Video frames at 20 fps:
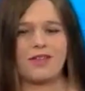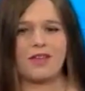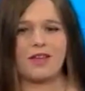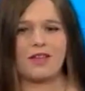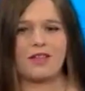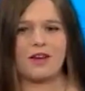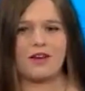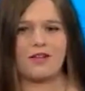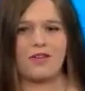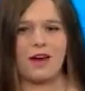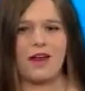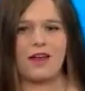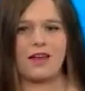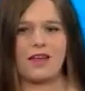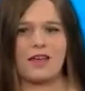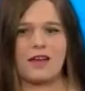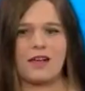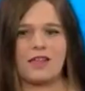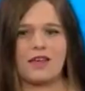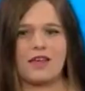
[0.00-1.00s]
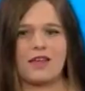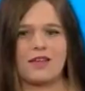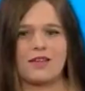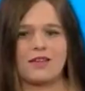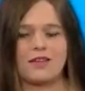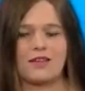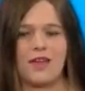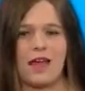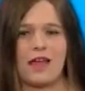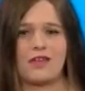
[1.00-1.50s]
I don't think that Craig
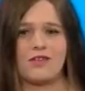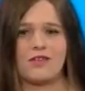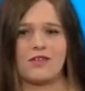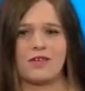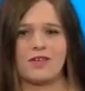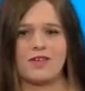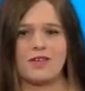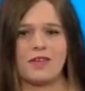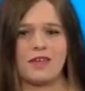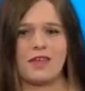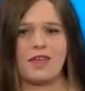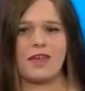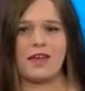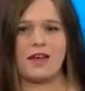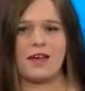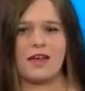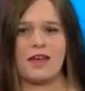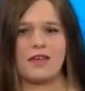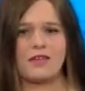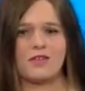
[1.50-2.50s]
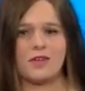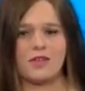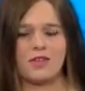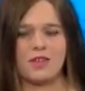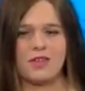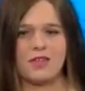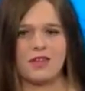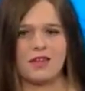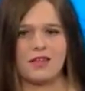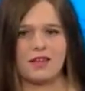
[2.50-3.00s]
Kelly is the dangerous thing here.
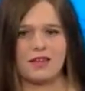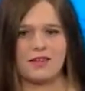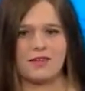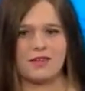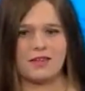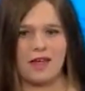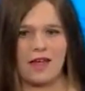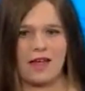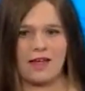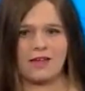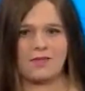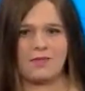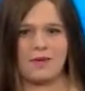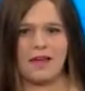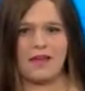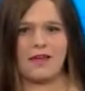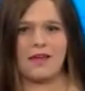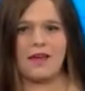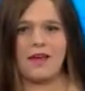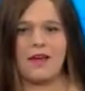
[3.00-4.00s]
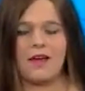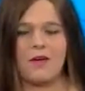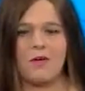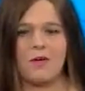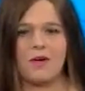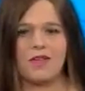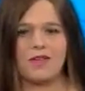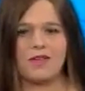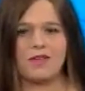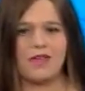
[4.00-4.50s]
He's not the thing that scares me.
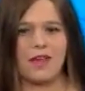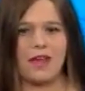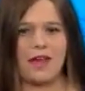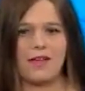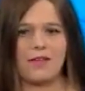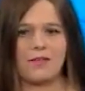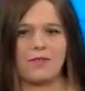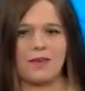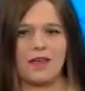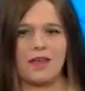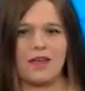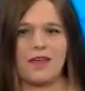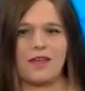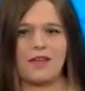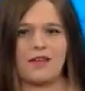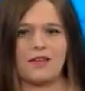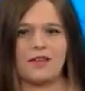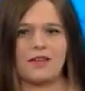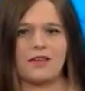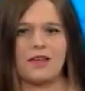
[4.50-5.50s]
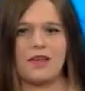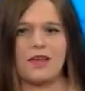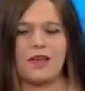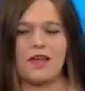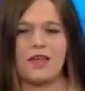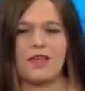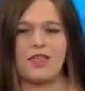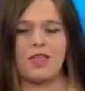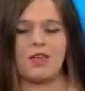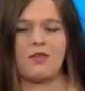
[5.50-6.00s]
What scares me
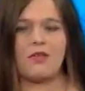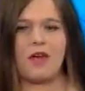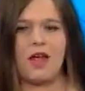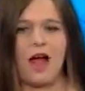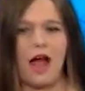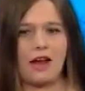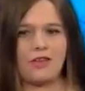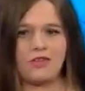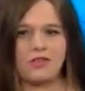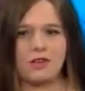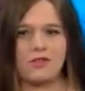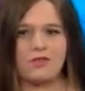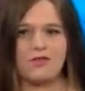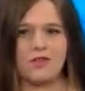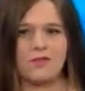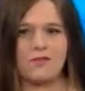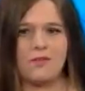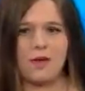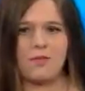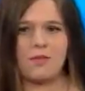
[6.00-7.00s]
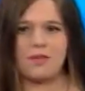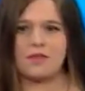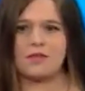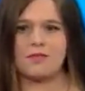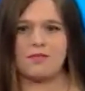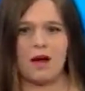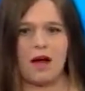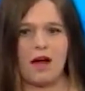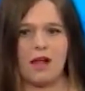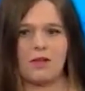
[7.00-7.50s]
is the reaction from
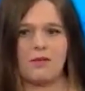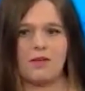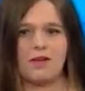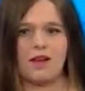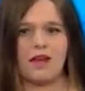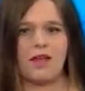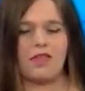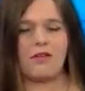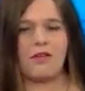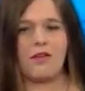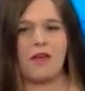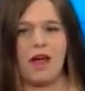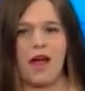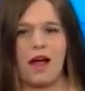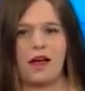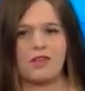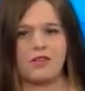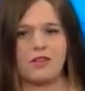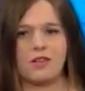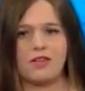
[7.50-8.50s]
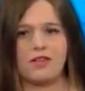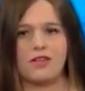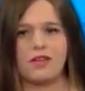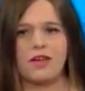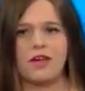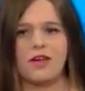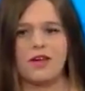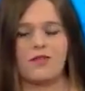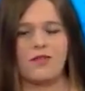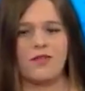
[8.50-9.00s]
members of Parliament and the
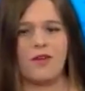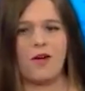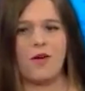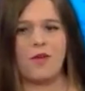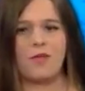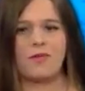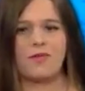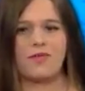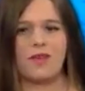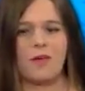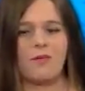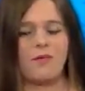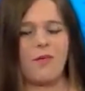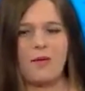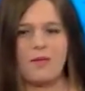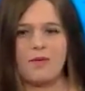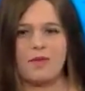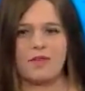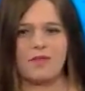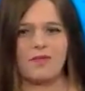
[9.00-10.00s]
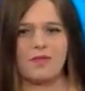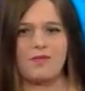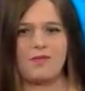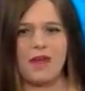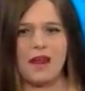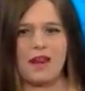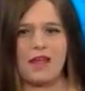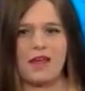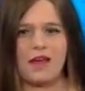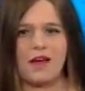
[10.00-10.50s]
reactions from some
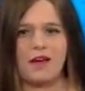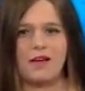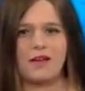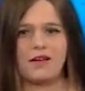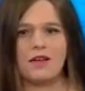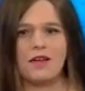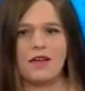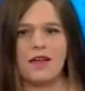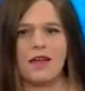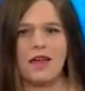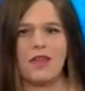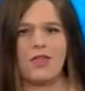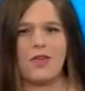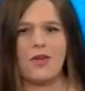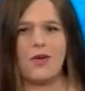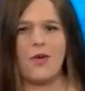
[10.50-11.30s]
members of the media